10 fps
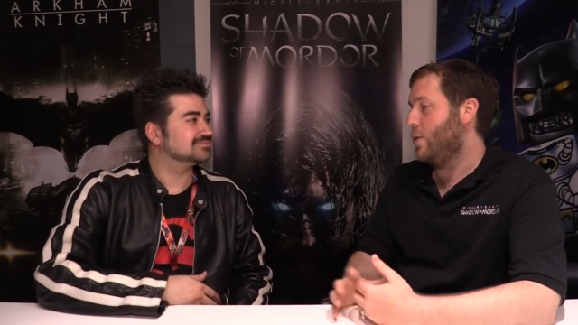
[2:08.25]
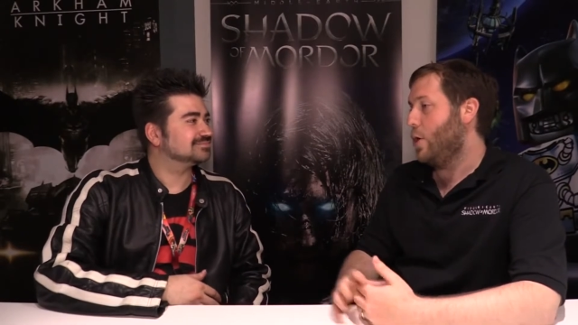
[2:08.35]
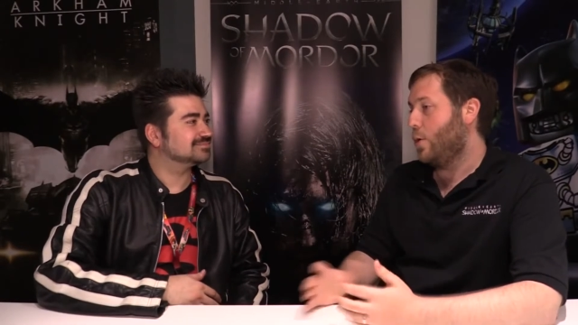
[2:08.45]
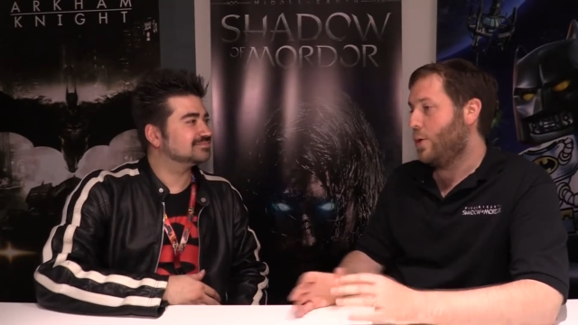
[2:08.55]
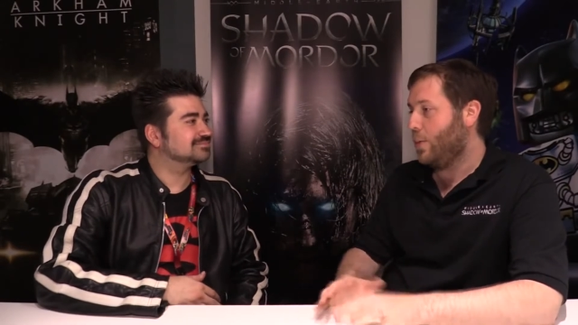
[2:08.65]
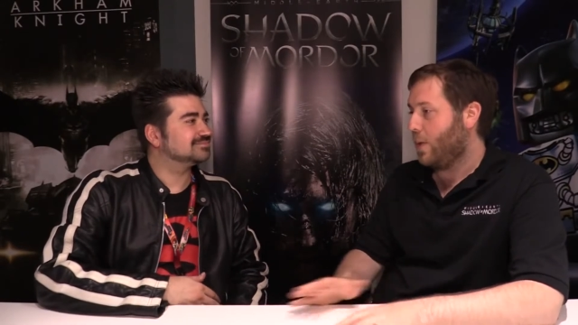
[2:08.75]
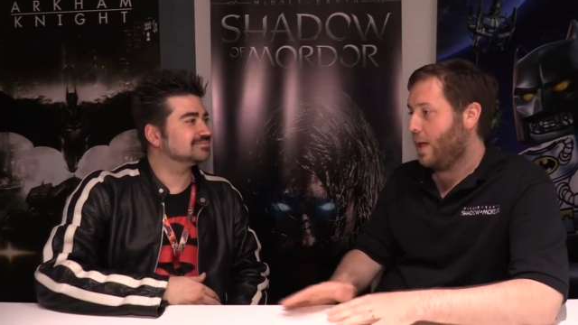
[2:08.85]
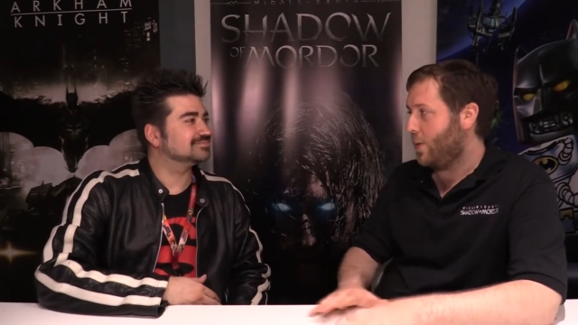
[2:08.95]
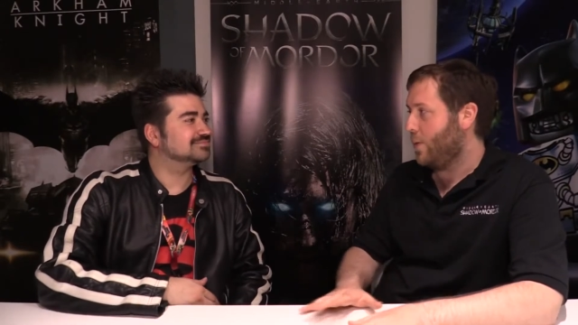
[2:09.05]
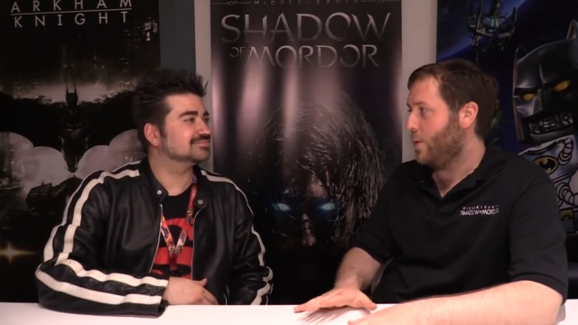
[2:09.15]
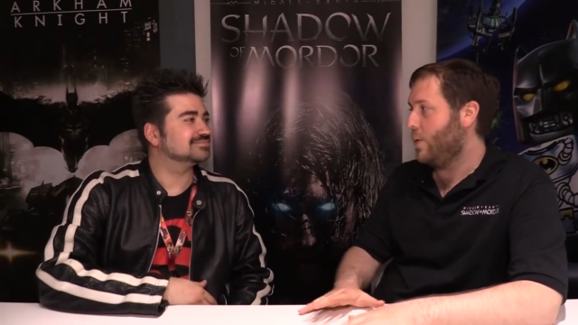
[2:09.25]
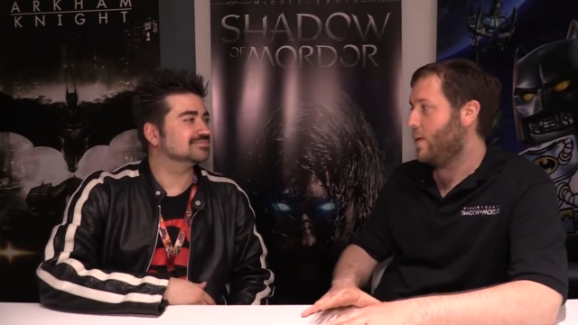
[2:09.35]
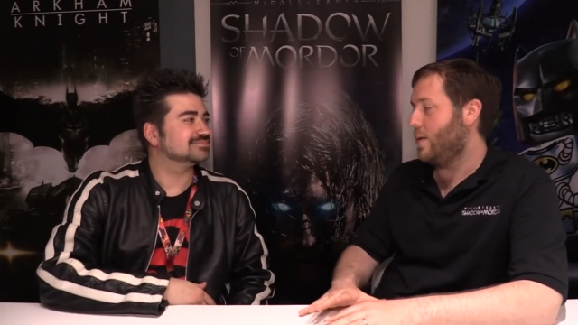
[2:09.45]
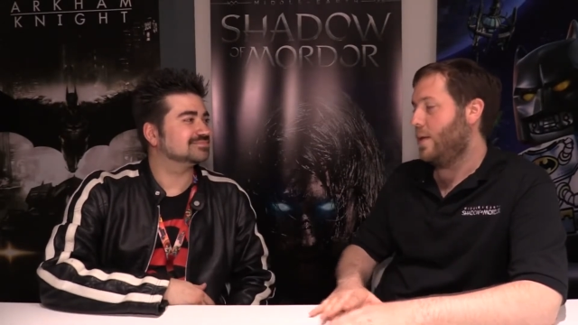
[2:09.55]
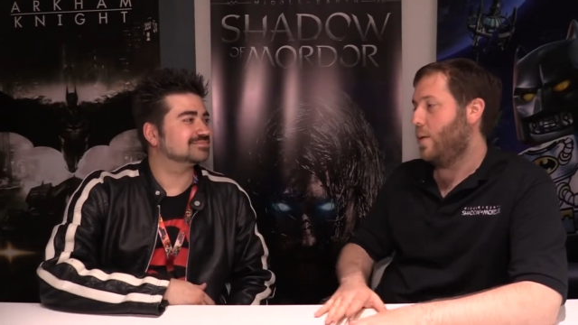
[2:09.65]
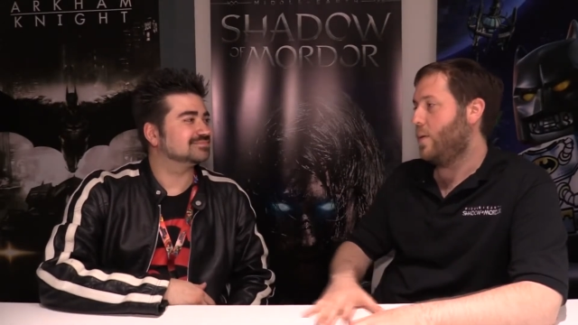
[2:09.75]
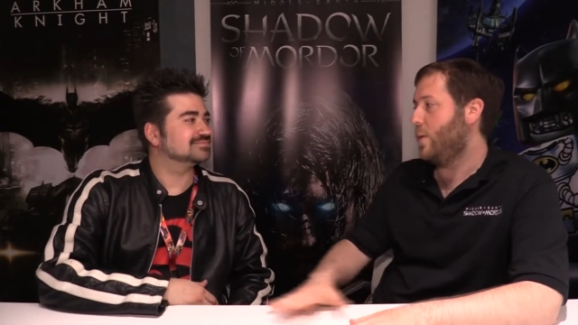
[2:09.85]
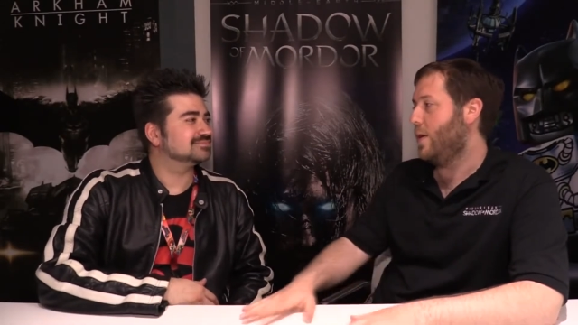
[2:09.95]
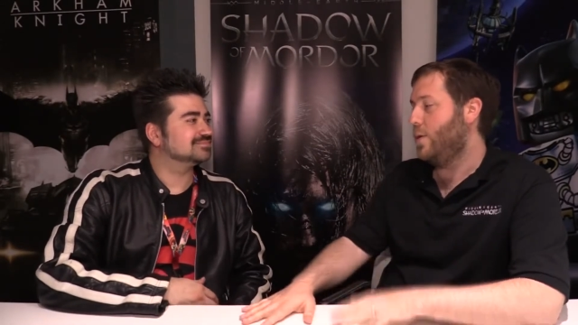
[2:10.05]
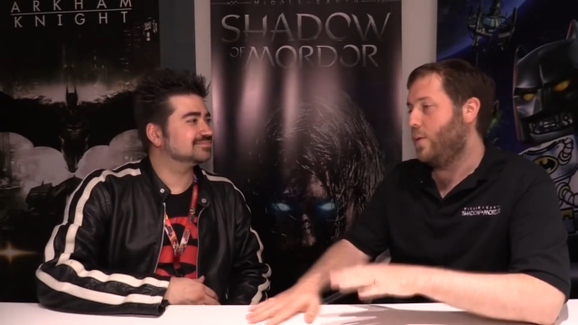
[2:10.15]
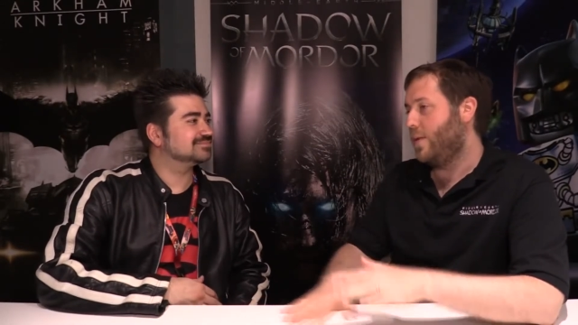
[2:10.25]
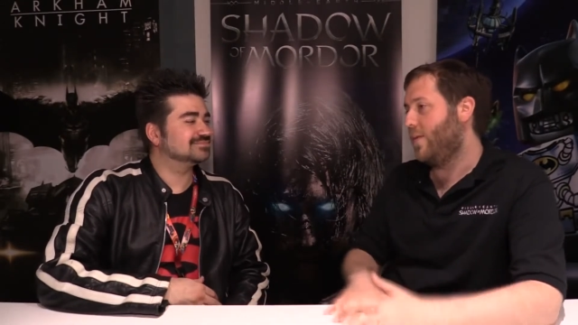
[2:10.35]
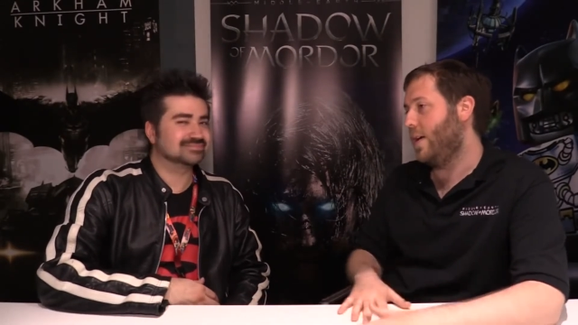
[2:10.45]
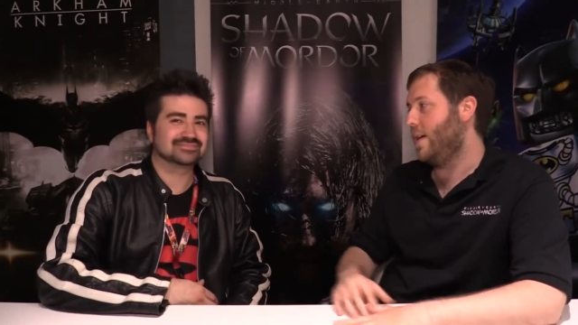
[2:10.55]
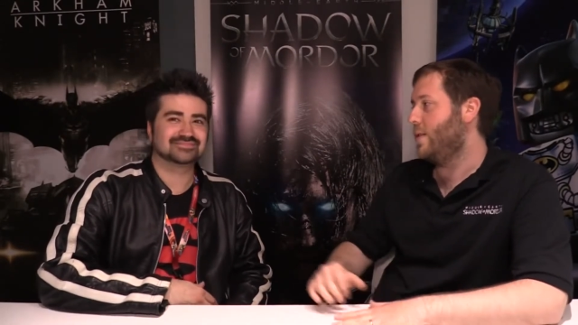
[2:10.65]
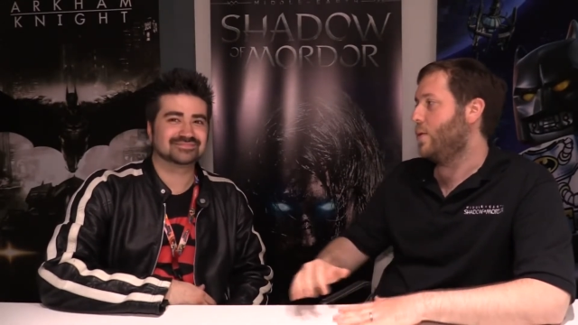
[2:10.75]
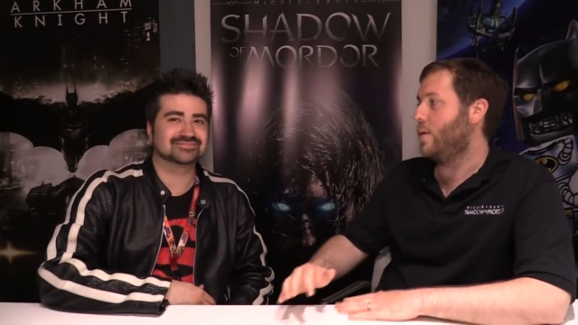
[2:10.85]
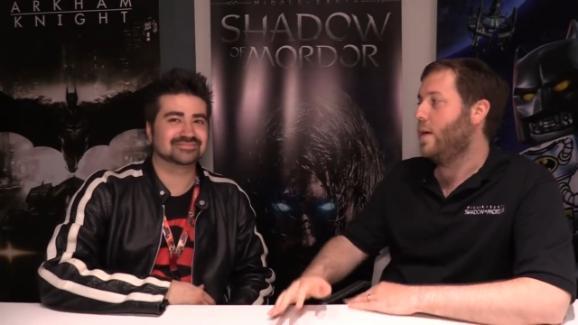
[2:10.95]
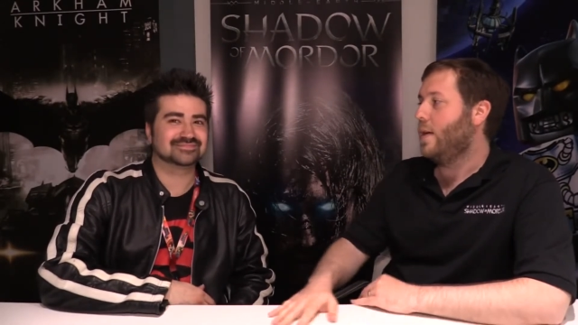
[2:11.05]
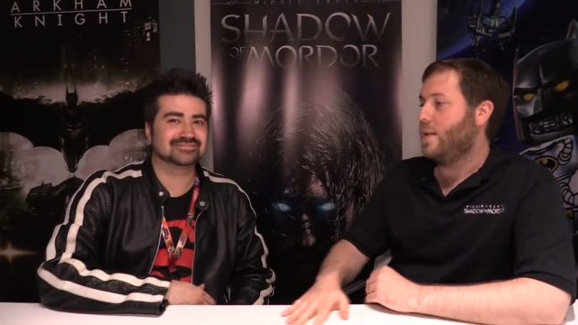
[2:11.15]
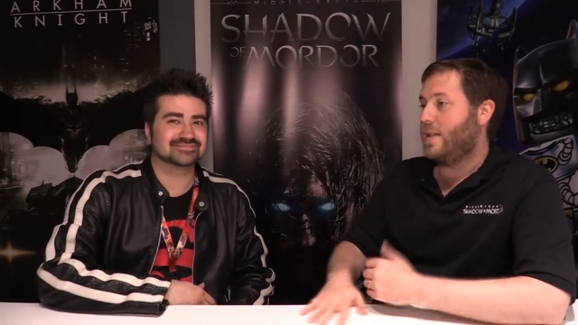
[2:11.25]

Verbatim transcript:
Speaker 1: So no two playthroughs, you know, between you and your friends or